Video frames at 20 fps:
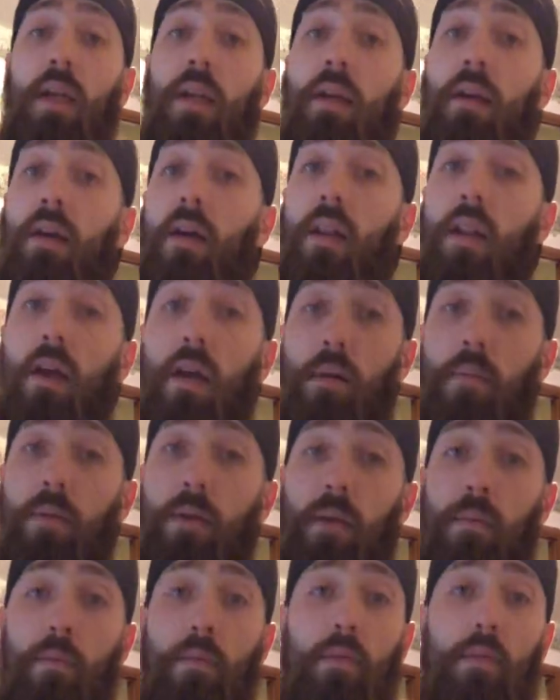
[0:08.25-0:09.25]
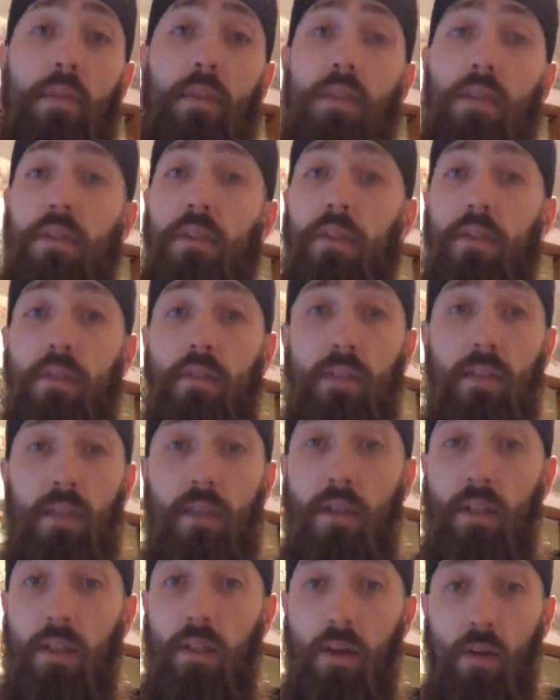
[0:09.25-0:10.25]
Now, a lot of people just
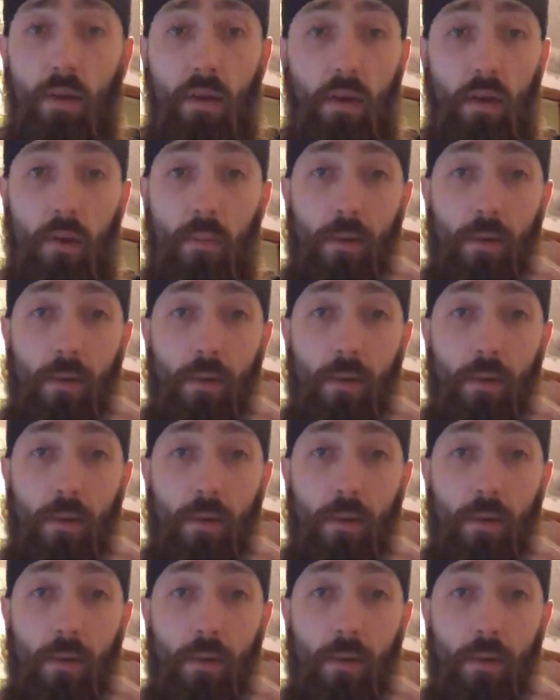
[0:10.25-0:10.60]
don't know